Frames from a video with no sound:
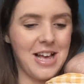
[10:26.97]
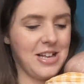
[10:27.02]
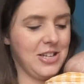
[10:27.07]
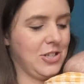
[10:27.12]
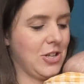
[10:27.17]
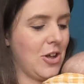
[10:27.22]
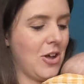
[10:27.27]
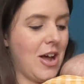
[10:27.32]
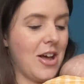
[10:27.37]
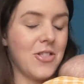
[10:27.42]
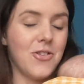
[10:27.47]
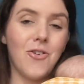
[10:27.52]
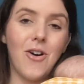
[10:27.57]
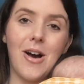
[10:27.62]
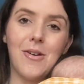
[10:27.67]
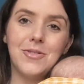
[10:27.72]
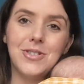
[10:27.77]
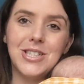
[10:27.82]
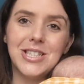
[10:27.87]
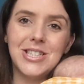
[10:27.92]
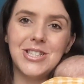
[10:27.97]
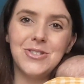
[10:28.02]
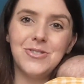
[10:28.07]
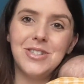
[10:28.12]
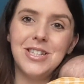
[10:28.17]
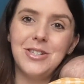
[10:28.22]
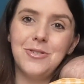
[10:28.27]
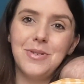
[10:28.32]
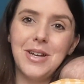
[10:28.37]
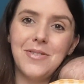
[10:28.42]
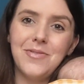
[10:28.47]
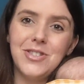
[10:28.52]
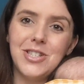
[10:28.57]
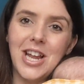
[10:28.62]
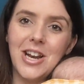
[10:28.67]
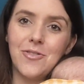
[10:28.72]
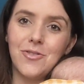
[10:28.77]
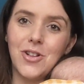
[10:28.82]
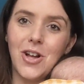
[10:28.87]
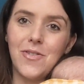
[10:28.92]
So I thought I would just do a little bit of a
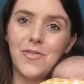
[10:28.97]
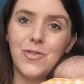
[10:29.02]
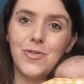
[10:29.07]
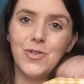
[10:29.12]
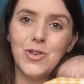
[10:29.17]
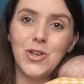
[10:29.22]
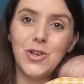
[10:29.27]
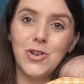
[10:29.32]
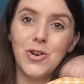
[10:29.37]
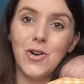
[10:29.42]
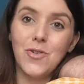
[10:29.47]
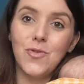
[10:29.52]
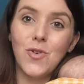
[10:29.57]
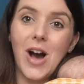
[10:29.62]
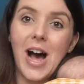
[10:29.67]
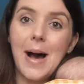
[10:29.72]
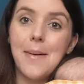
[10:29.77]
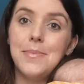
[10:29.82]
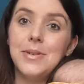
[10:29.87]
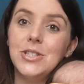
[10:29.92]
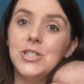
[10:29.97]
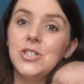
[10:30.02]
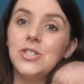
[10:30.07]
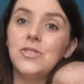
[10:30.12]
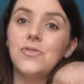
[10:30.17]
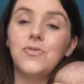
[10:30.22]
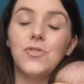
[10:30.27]
general overview of what happened